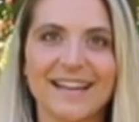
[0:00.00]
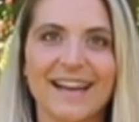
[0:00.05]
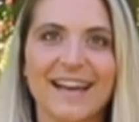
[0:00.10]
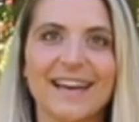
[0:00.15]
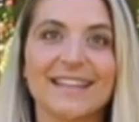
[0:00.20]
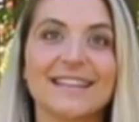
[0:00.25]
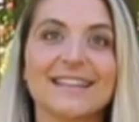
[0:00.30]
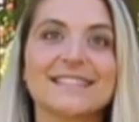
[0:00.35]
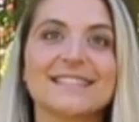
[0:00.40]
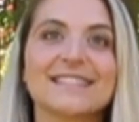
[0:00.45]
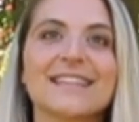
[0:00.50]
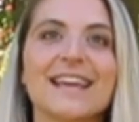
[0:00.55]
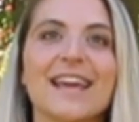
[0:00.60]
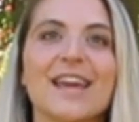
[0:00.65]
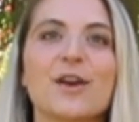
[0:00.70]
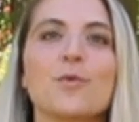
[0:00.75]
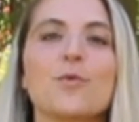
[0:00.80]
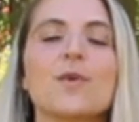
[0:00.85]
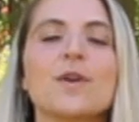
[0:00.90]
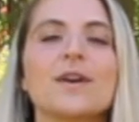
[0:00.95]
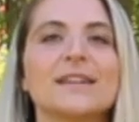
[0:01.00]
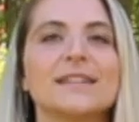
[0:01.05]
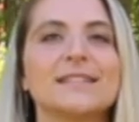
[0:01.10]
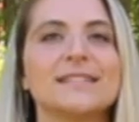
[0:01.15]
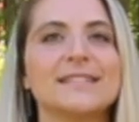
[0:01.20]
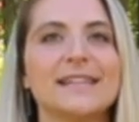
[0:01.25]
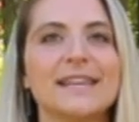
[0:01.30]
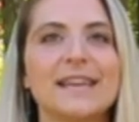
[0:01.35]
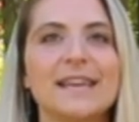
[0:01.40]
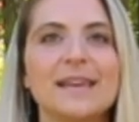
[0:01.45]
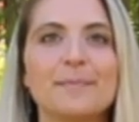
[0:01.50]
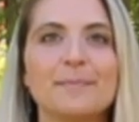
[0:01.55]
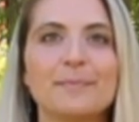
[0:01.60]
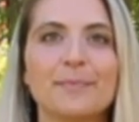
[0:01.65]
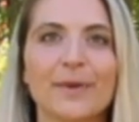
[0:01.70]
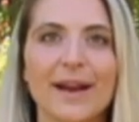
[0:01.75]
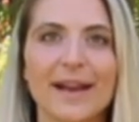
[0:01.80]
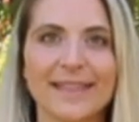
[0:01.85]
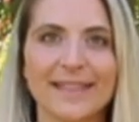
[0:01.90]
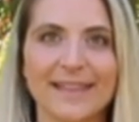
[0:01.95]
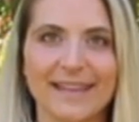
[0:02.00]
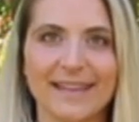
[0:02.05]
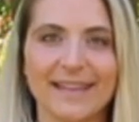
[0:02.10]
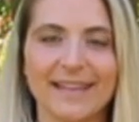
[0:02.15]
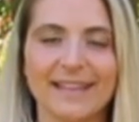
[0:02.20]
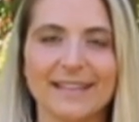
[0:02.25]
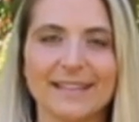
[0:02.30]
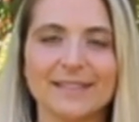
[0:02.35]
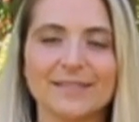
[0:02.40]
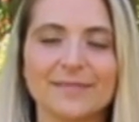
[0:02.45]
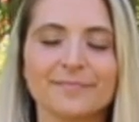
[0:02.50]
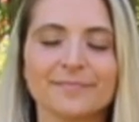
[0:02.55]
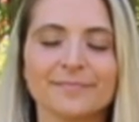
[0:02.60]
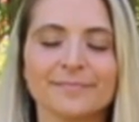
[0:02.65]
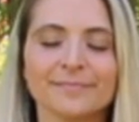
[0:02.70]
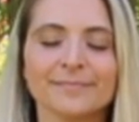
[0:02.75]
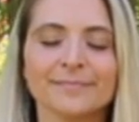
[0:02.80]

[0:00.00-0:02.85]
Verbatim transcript: And let's take one deep breath in.